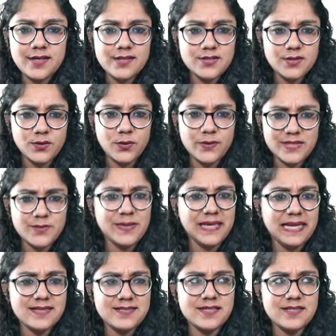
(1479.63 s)
So it's very
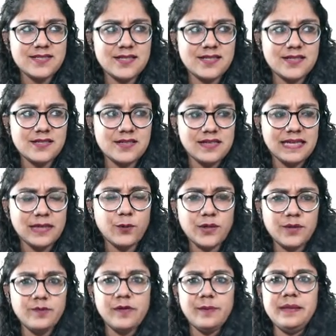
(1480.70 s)
easy, isn't it? Like
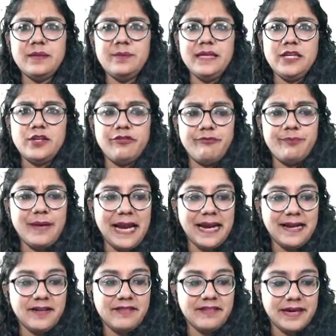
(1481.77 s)
what will be the meaning of brand
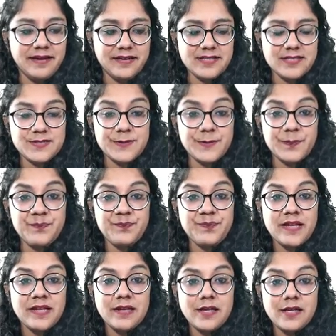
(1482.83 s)
awareness?
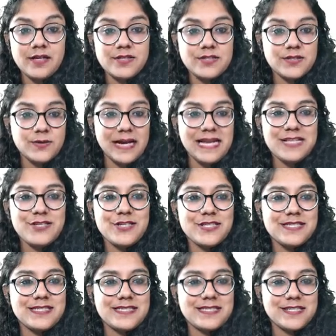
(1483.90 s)
So I'll
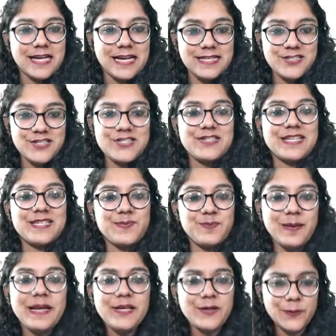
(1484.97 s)
just
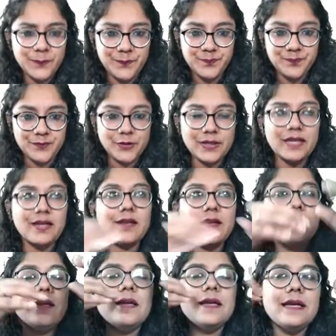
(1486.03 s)
explain you. Okay.
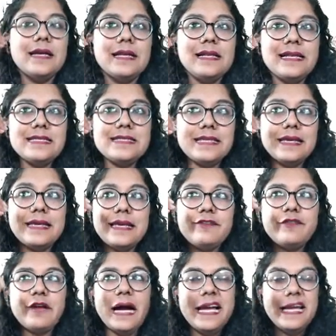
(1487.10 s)
Let's say if
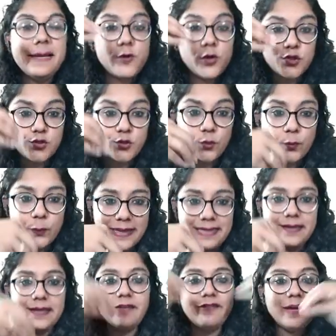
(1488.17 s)
I am not so well,
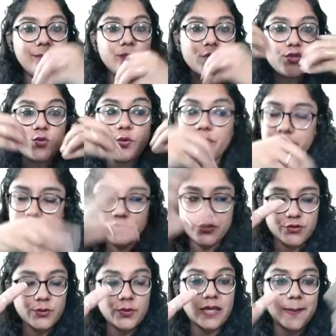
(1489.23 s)
if I'm not so rich,
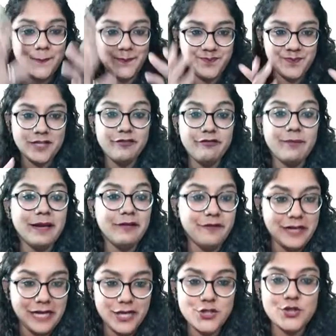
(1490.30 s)
okay, if my
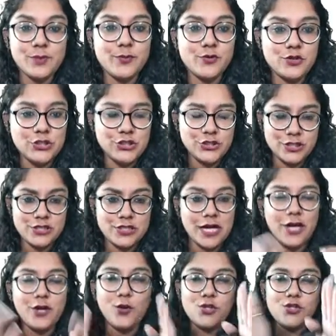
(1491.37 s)
financial positions are
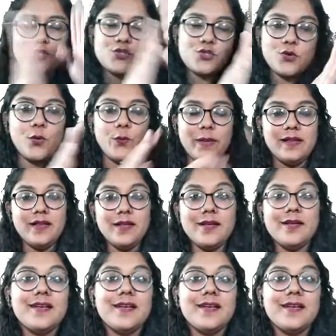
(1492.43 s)
not so well,